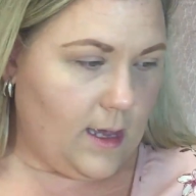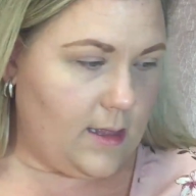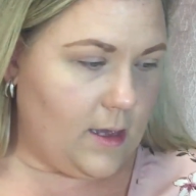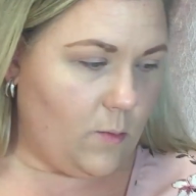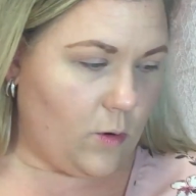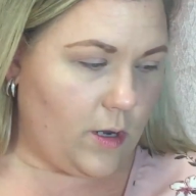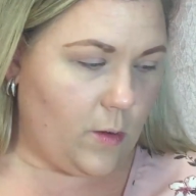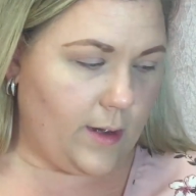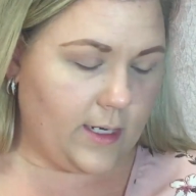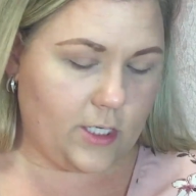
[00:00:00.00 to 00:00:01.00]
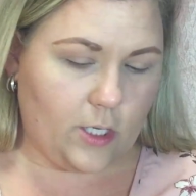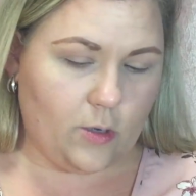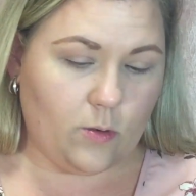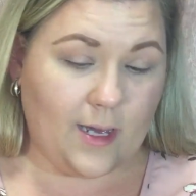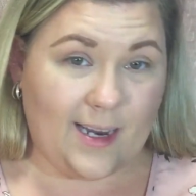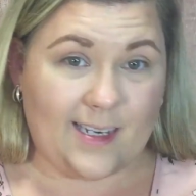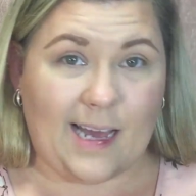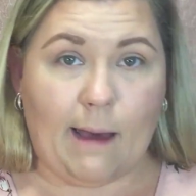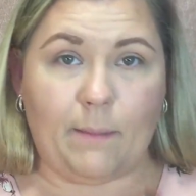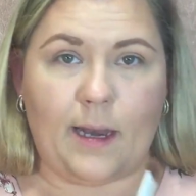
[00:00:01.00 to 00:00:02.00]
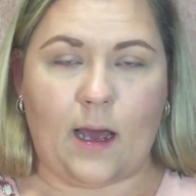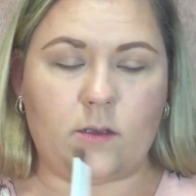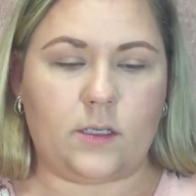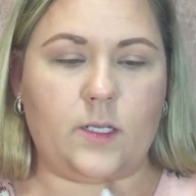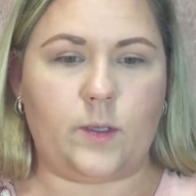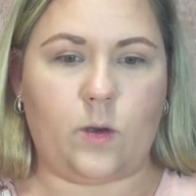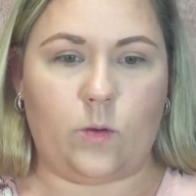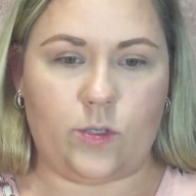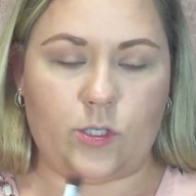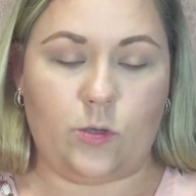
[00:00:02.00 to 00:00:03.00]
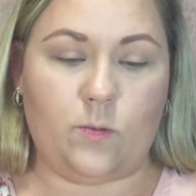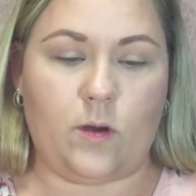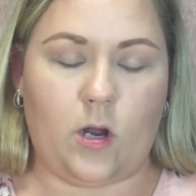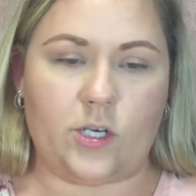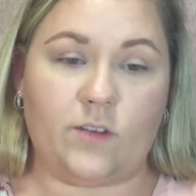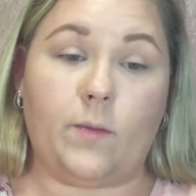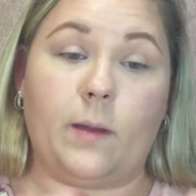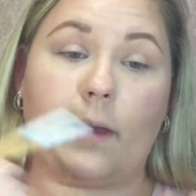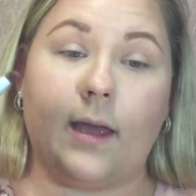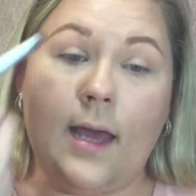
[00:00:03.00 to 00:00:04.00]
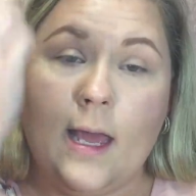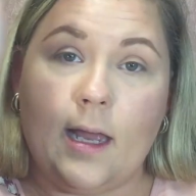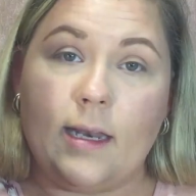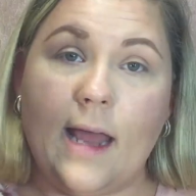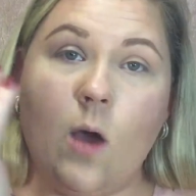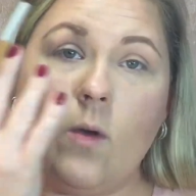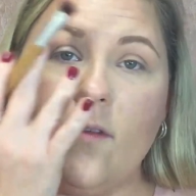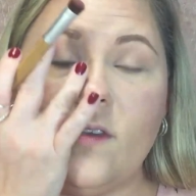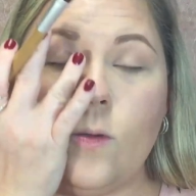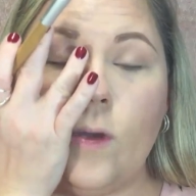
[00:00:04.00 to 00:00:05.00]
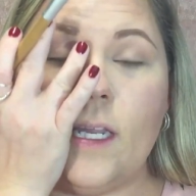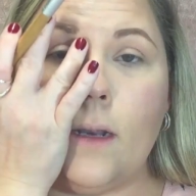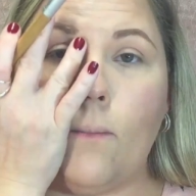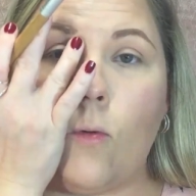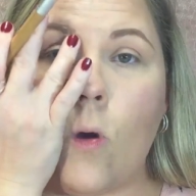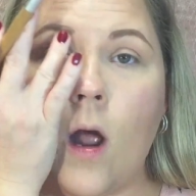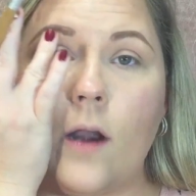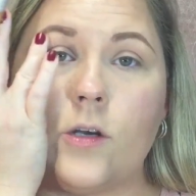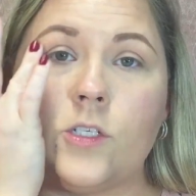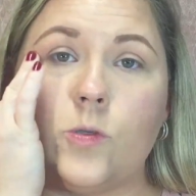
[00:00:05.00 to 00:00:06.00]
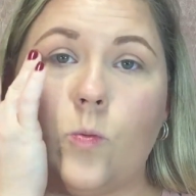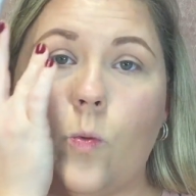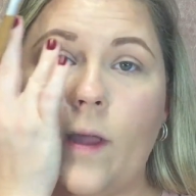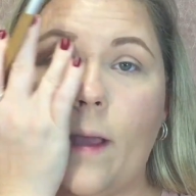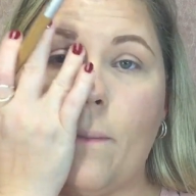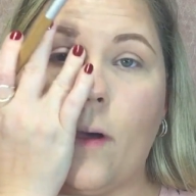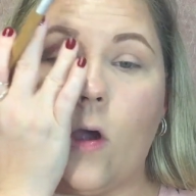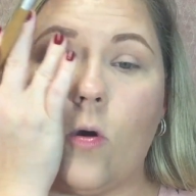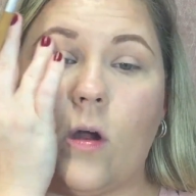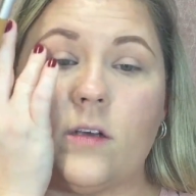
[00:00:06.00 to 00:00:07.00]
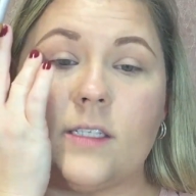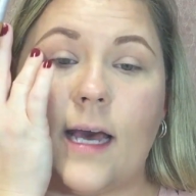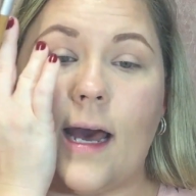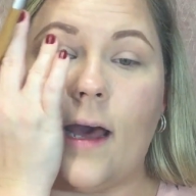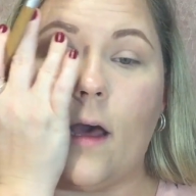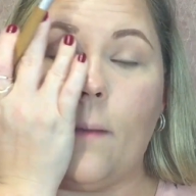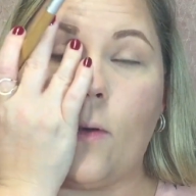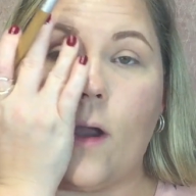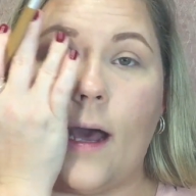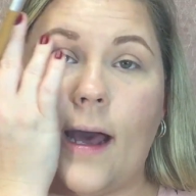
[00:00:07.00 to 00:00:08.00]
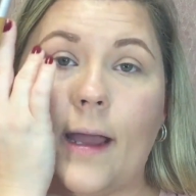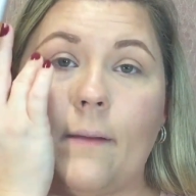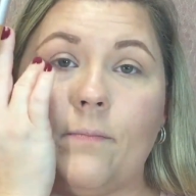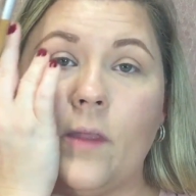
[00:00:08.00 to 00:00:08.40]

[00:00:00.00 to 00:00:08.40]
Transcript: And then we're going to kind of tap it out because we don't want too harsh of pigment. Now we did a broader sweep across the upper eye